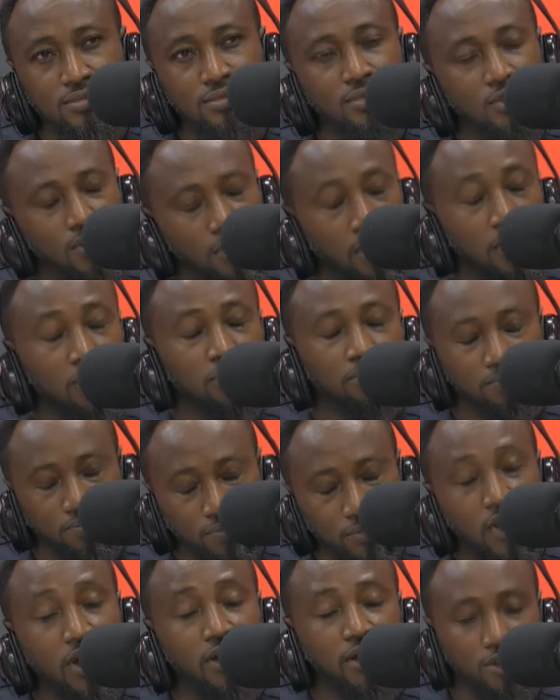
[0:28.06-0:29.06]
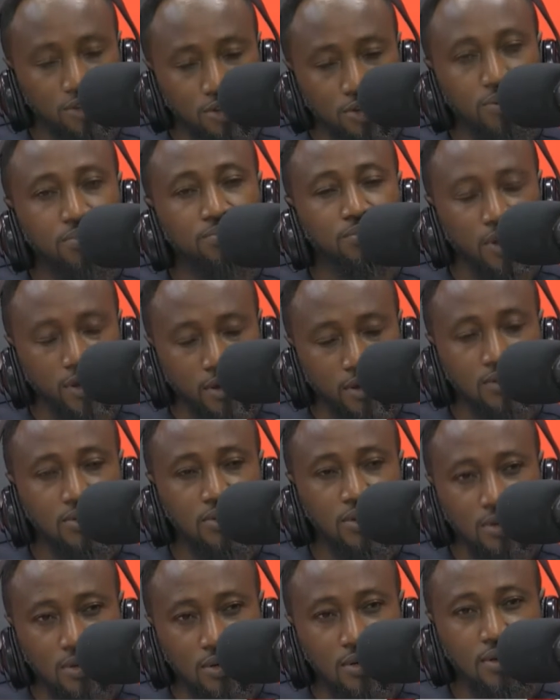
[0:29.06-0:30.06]
Yeah. I get um, you. I
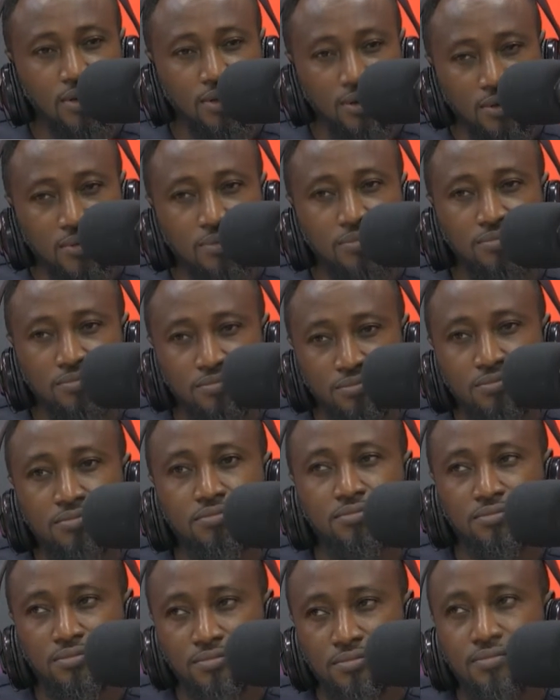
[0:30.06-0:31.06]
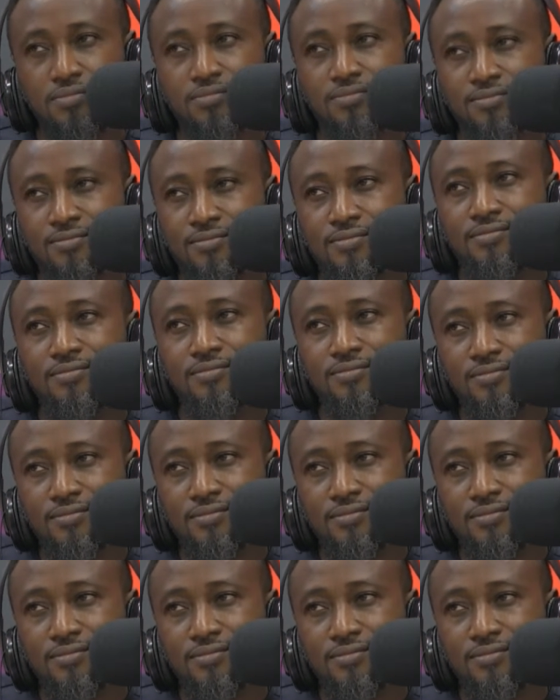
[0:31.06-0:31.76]
understand. From way yeah. back, way back, even when